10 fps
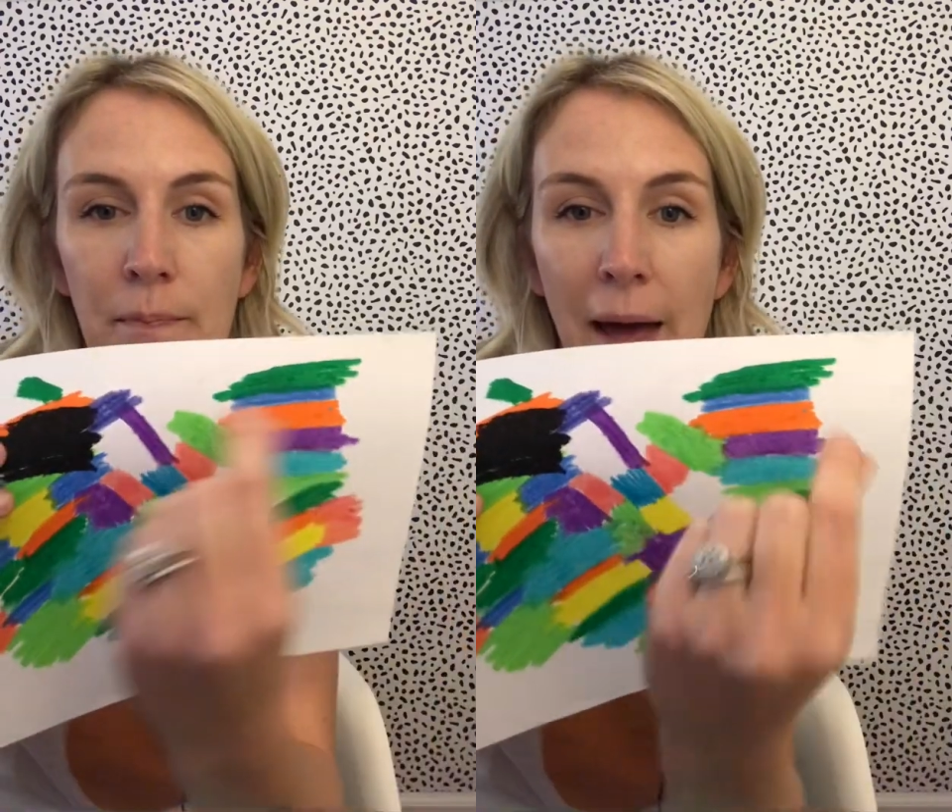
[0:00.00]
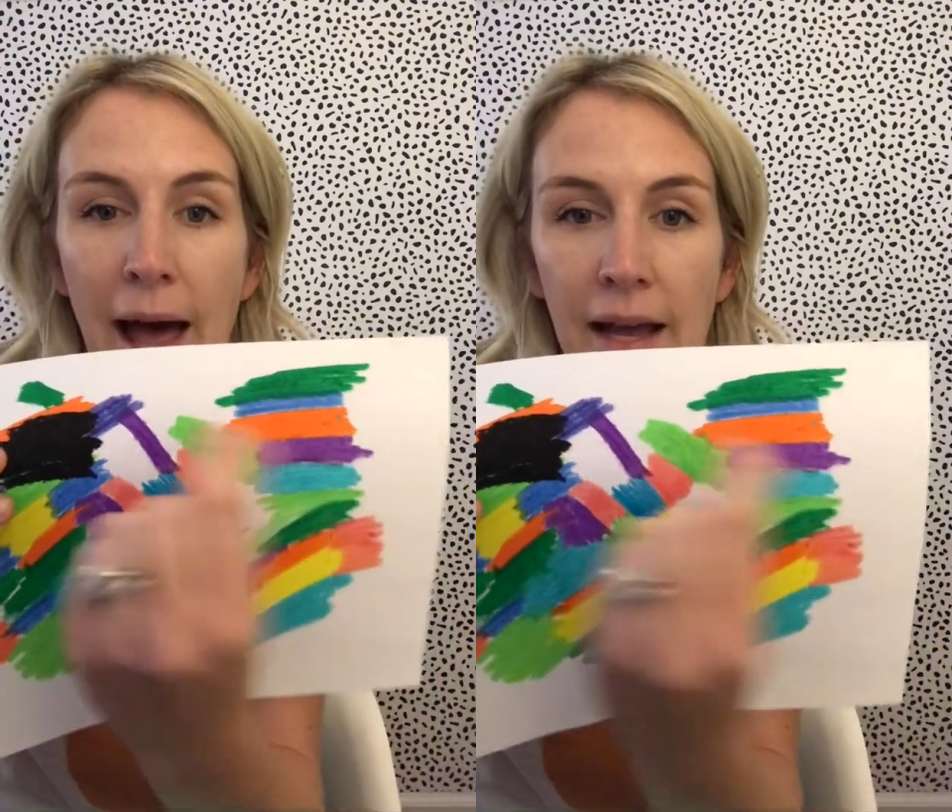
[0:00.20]

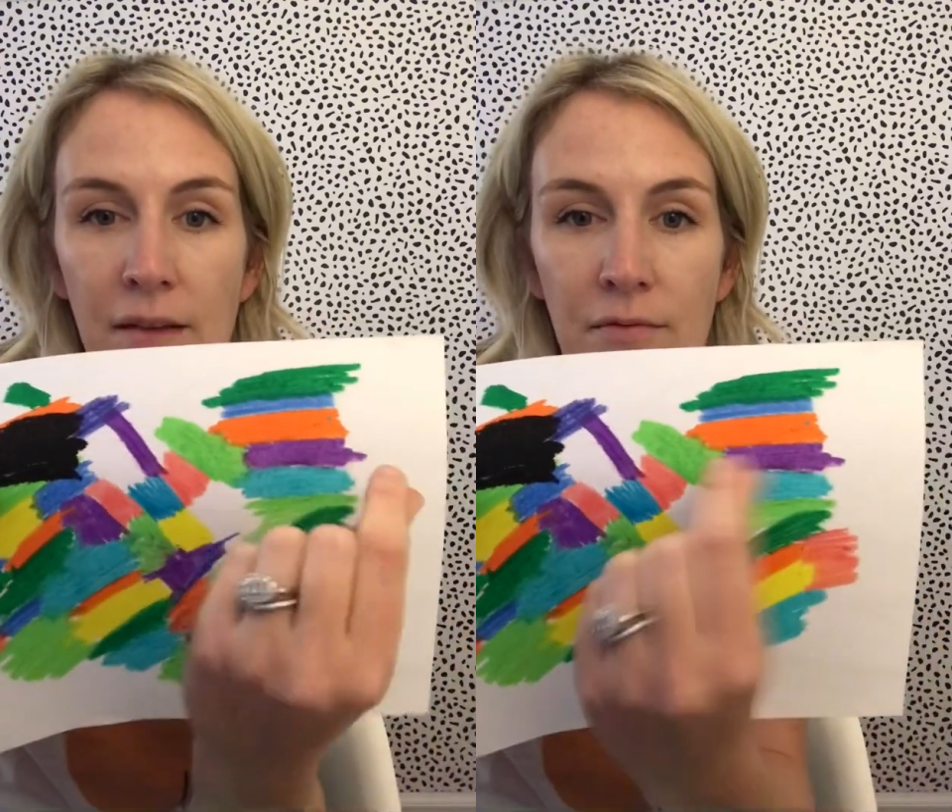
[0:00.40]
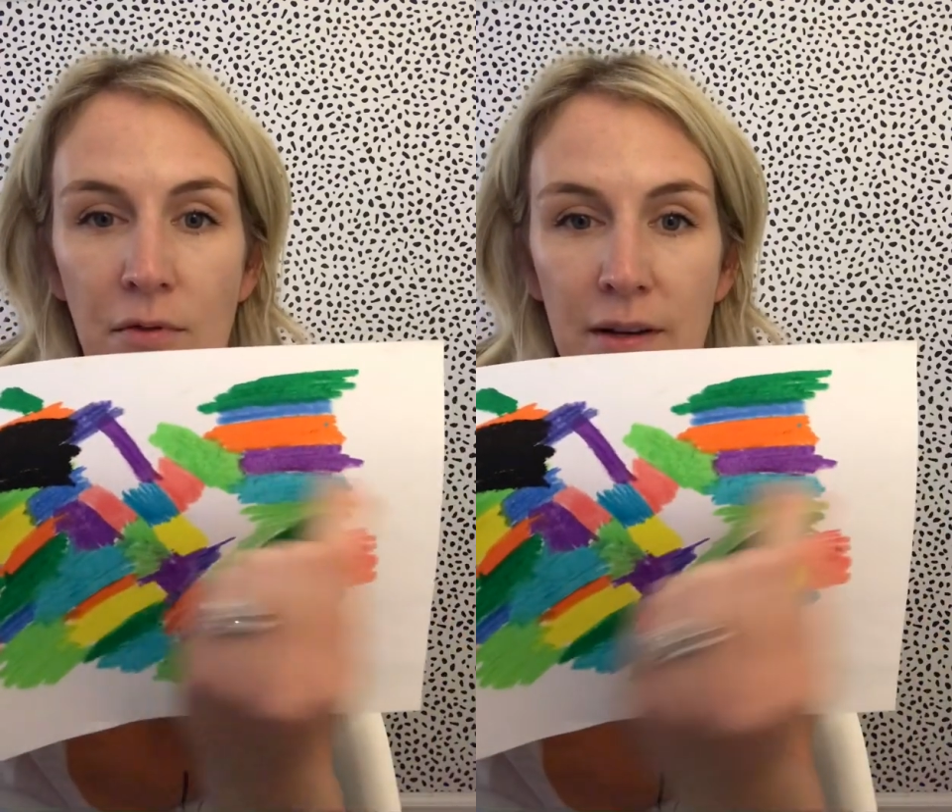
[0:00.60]

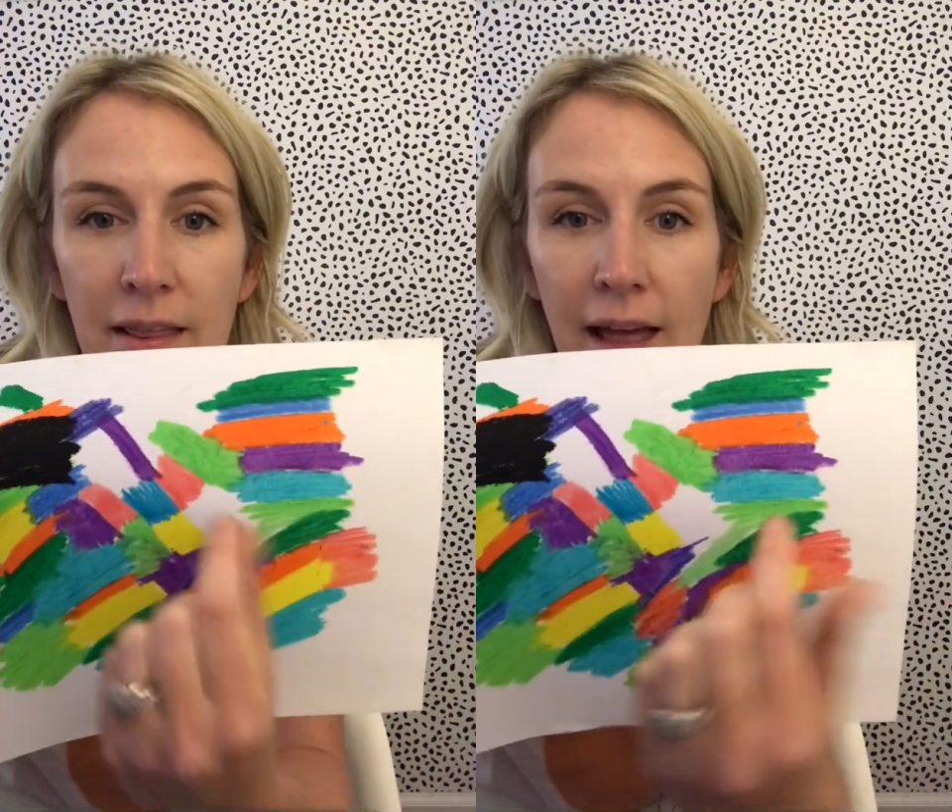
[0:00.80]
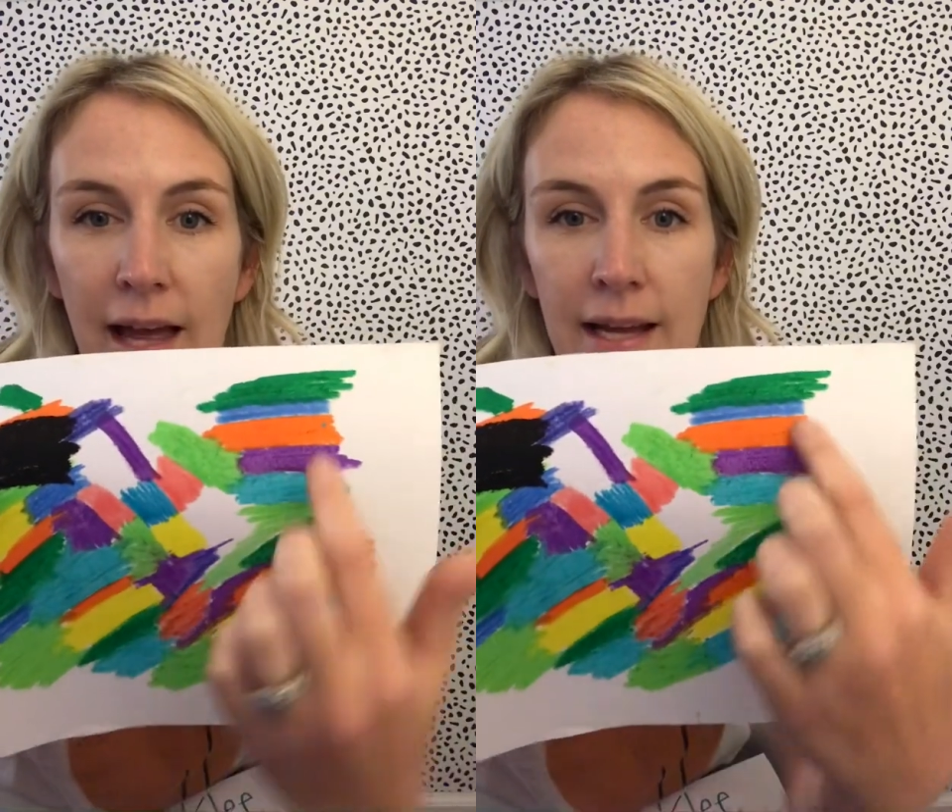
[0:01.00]
back and
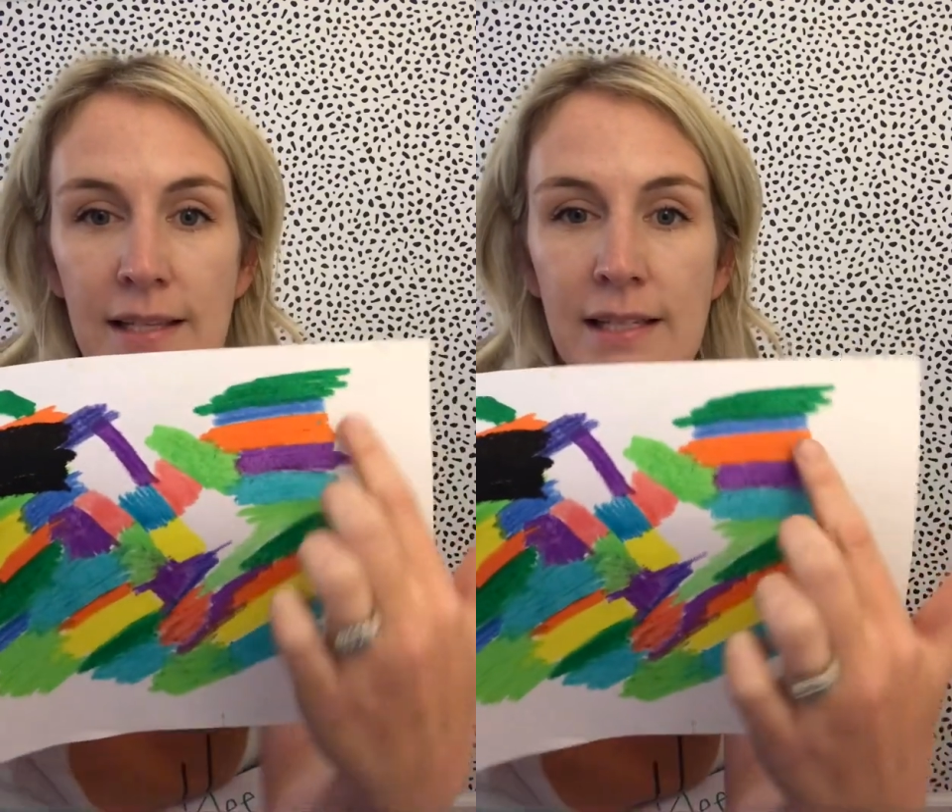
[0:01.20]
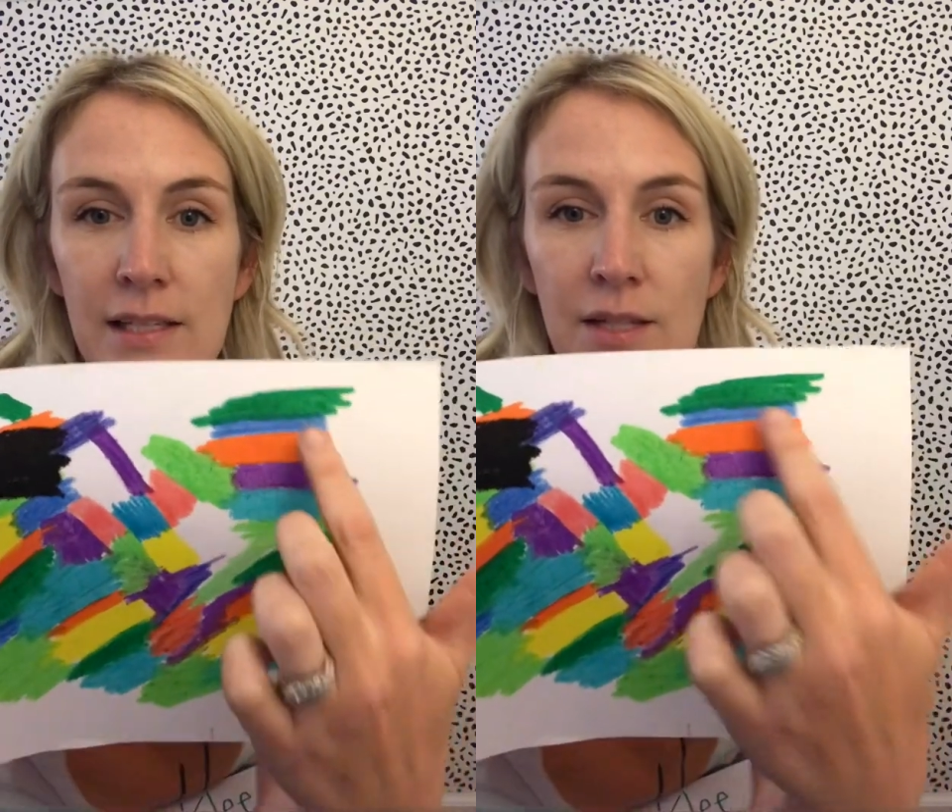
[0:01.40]
forth
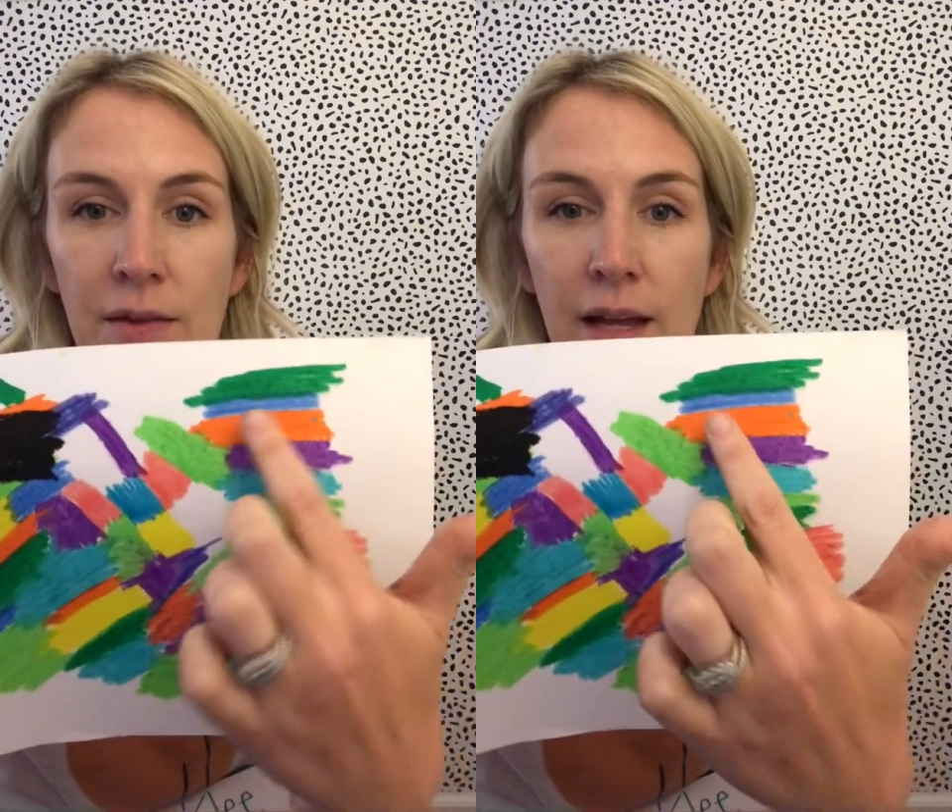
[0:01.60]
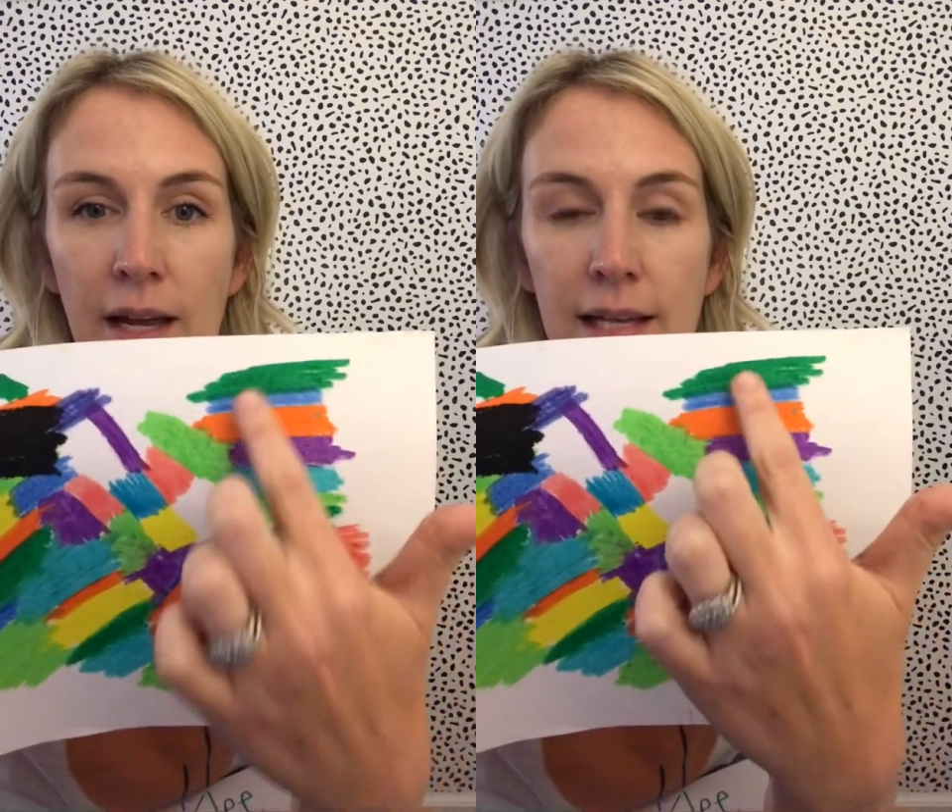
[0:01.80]
lines,
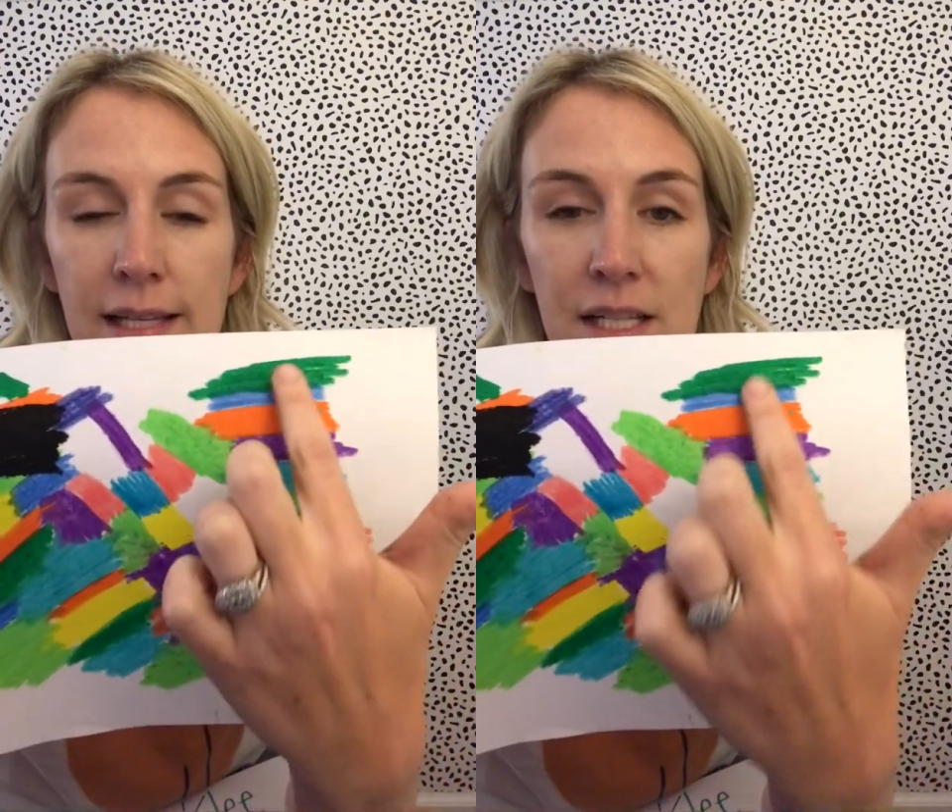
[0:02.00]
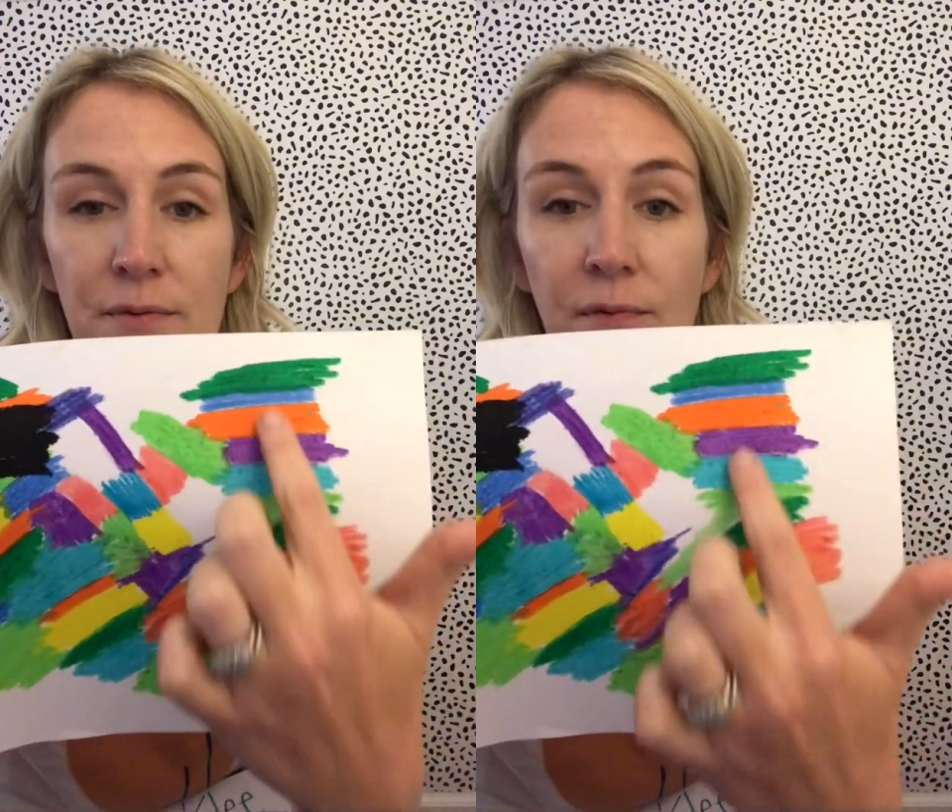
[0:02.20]
so that
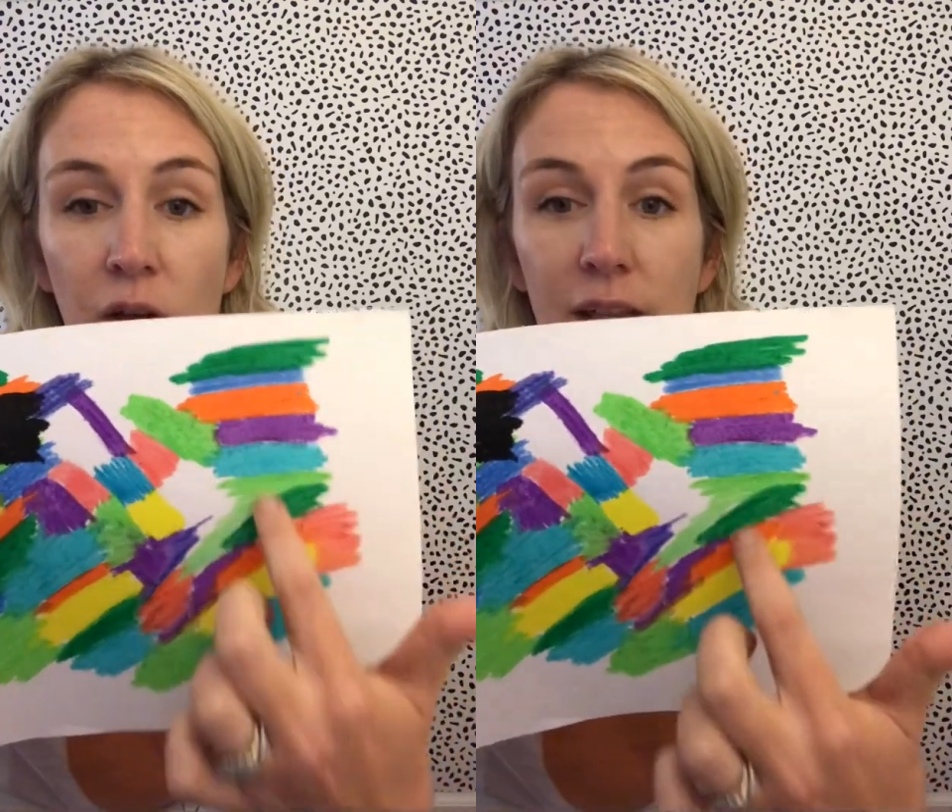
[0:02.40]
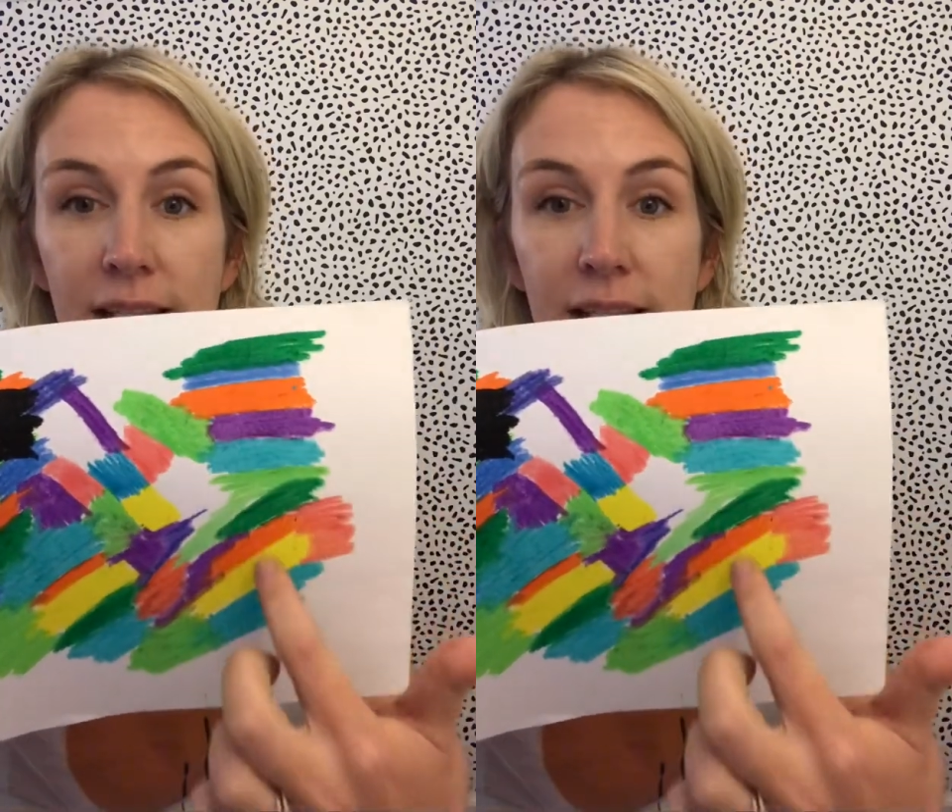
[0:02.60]
it's as full